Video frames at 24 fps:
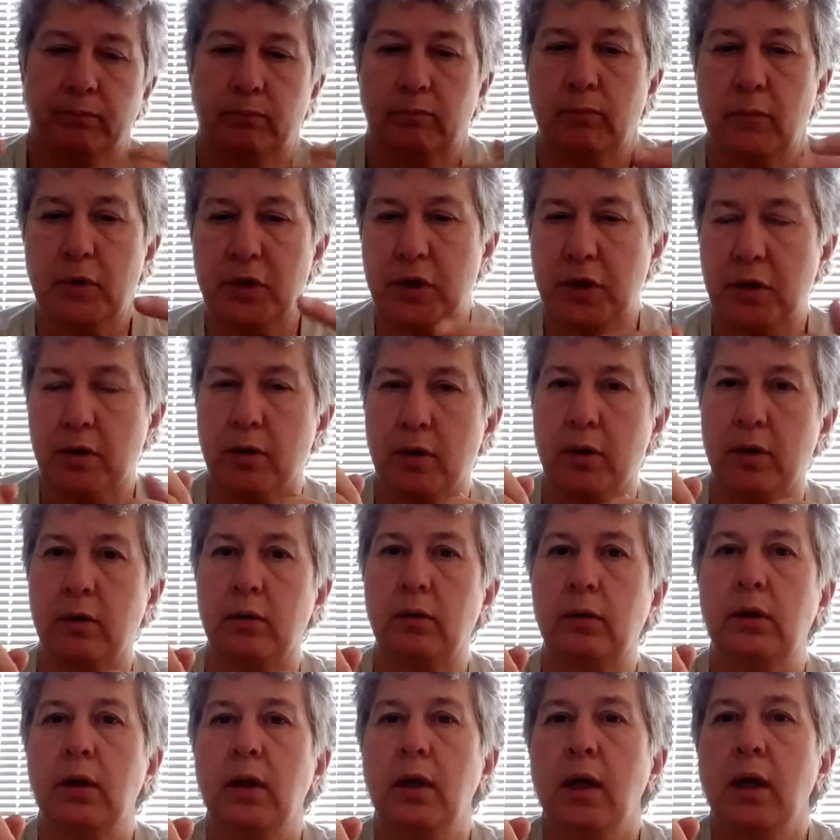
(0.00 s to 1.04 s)

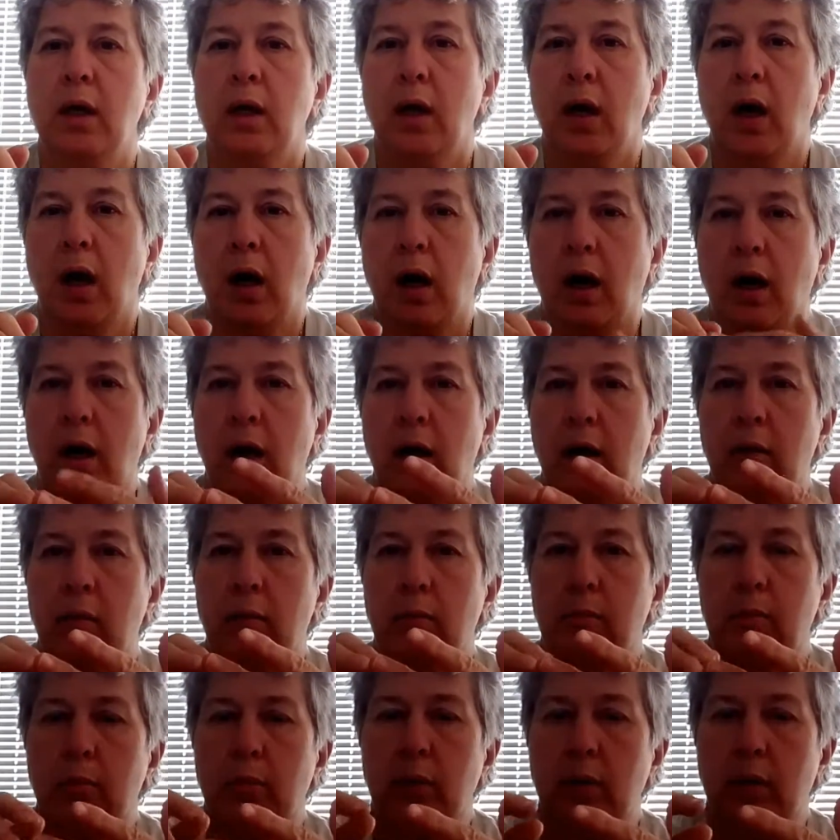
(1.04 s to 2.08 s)
material.
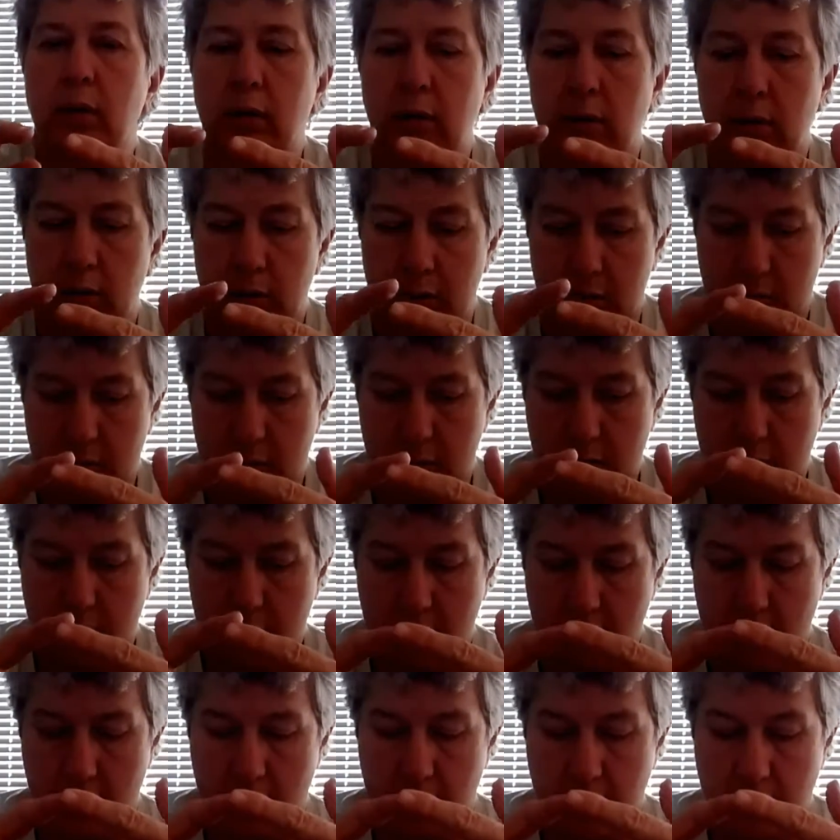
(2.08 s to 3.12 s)
And
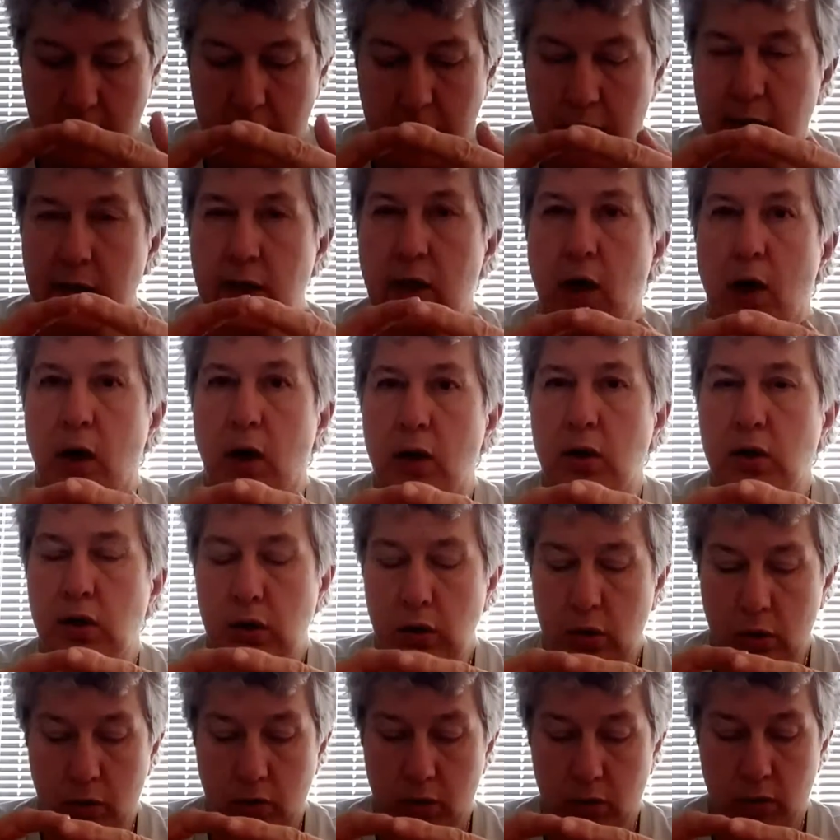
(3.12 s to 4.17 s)
it
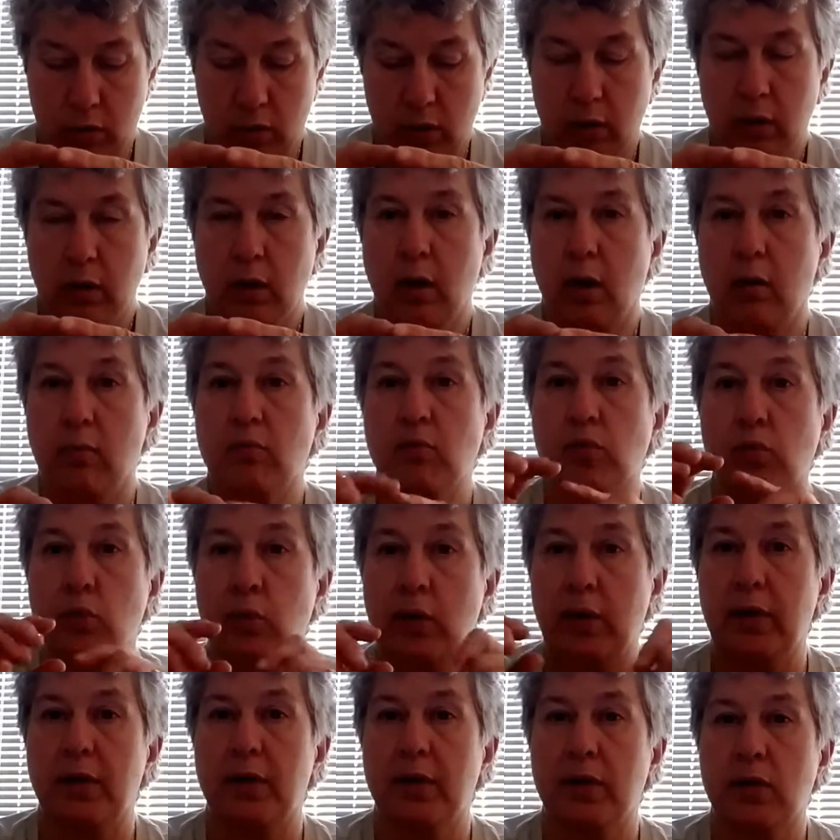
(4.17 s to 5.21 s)
also comes
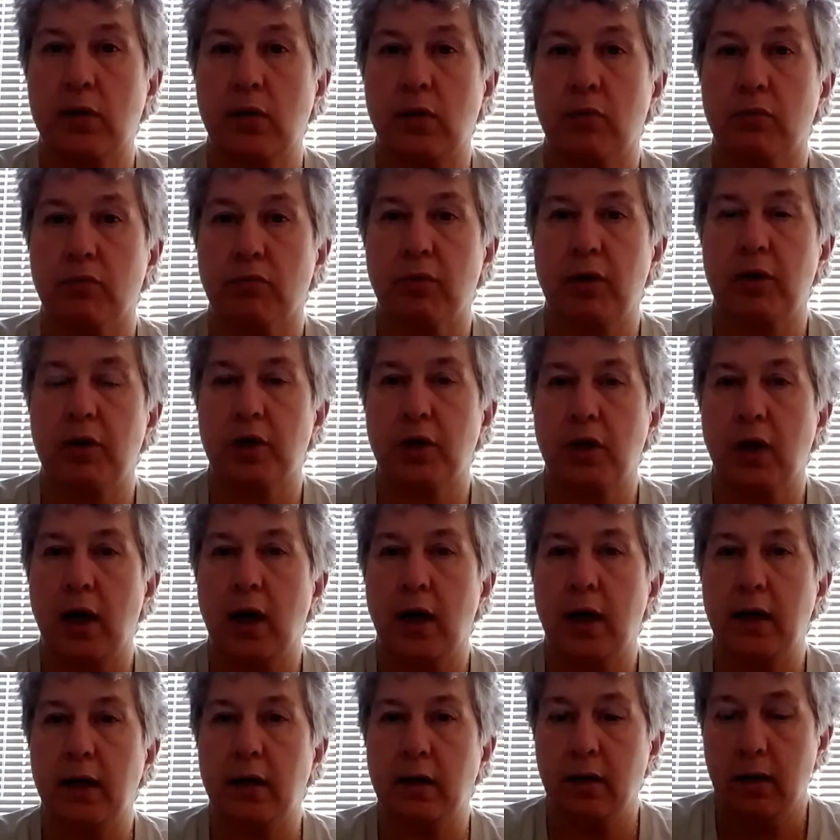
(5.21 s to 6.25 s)
with its own ridge
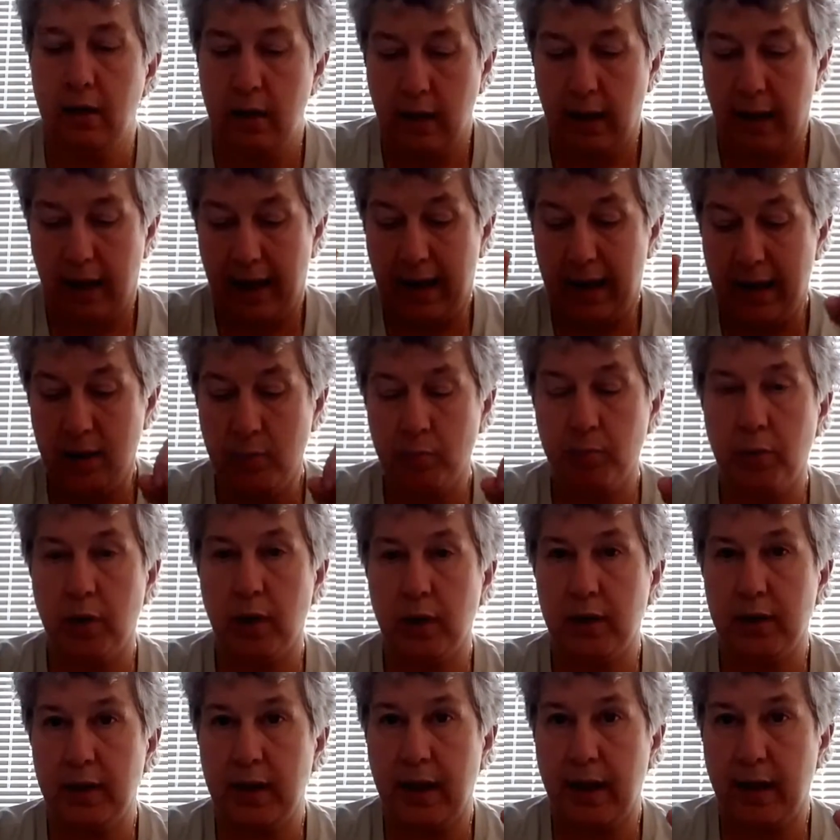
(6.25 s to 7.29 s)
line and a
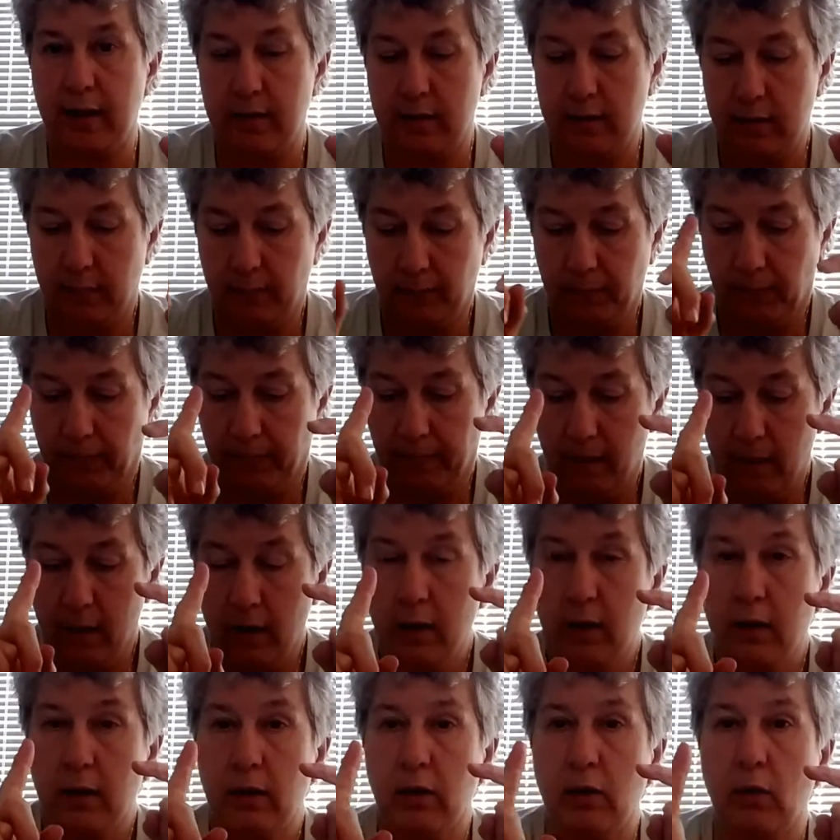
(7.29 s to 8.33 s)
bug net.
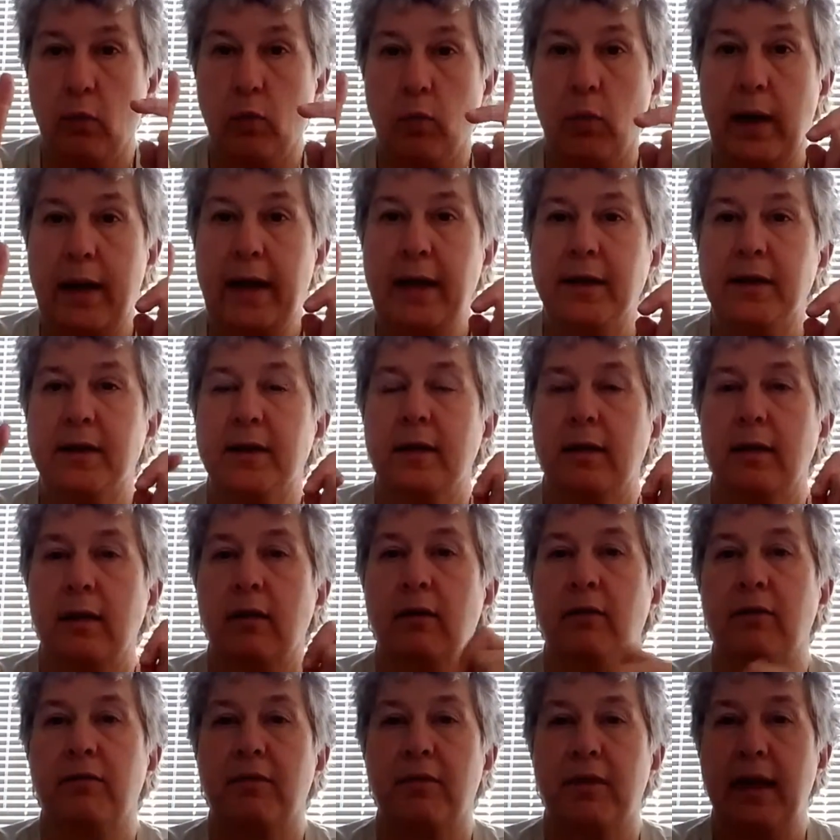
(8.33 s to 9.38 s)
The weight
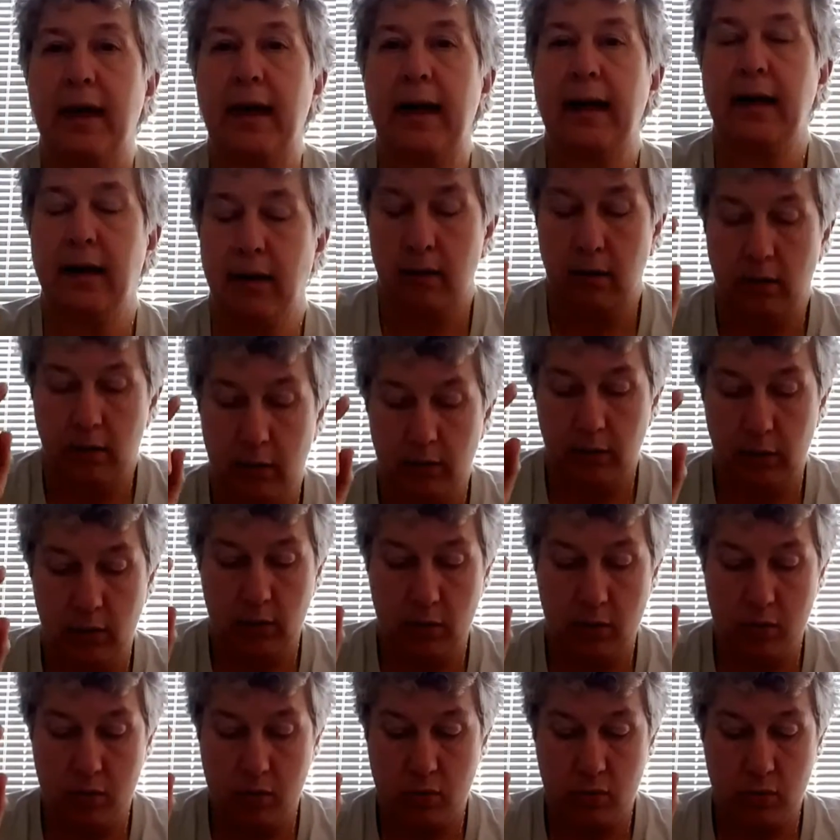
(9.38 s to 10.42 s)
of that
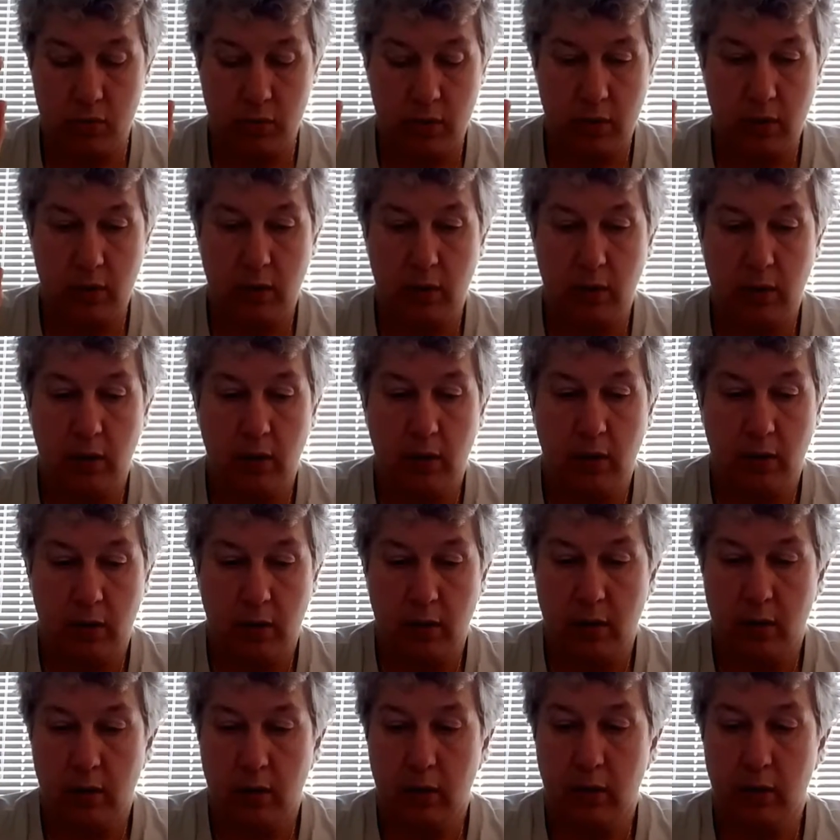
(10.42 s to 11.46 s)
alone
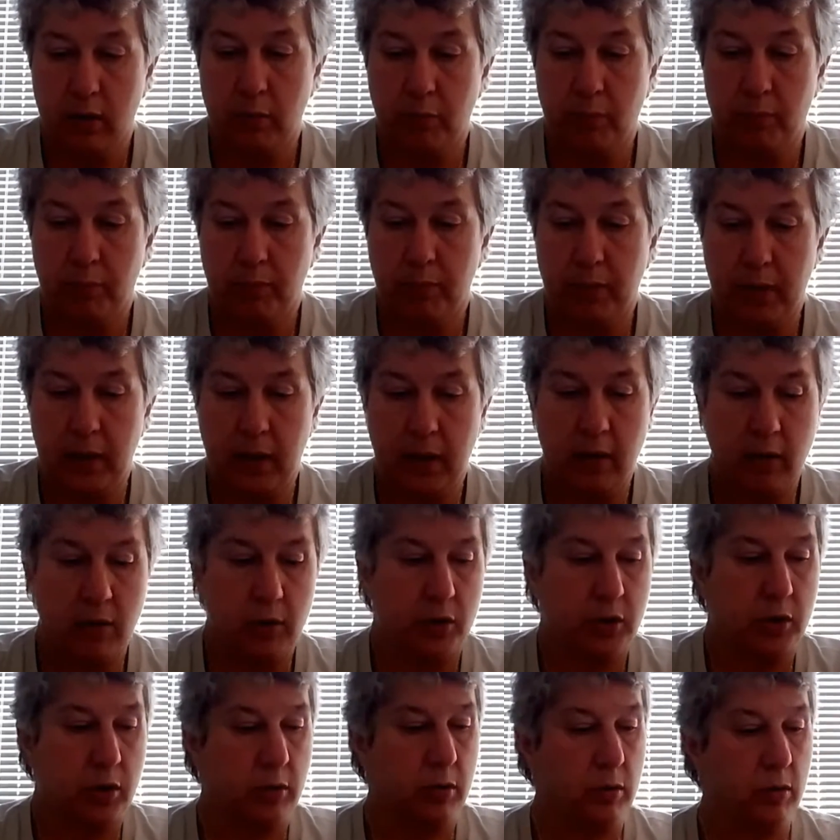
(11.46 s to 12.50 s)

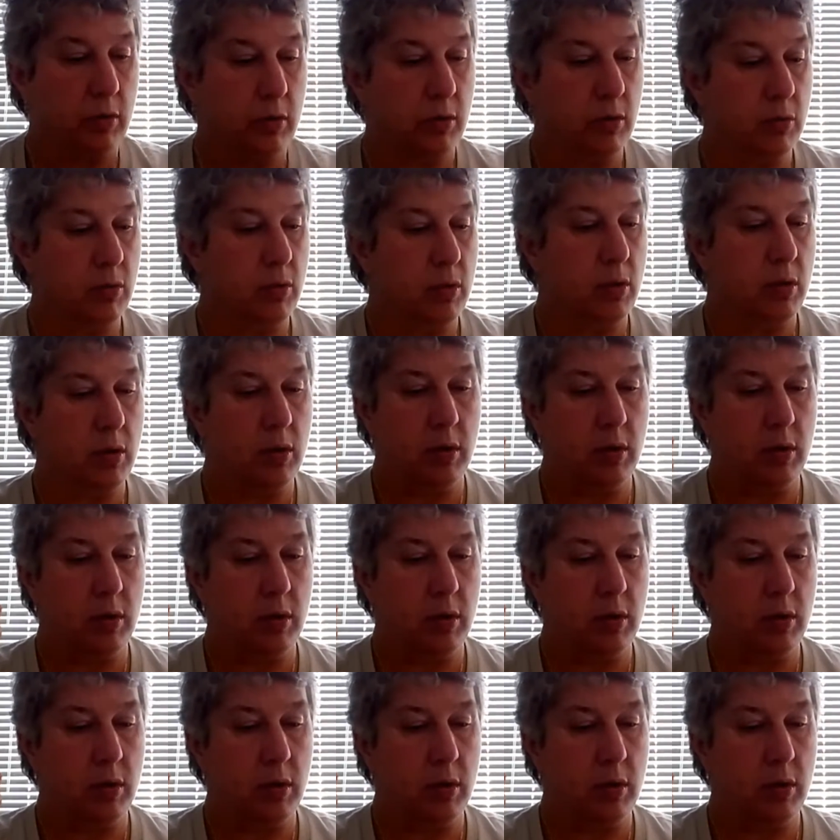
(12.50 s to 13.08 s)
compared to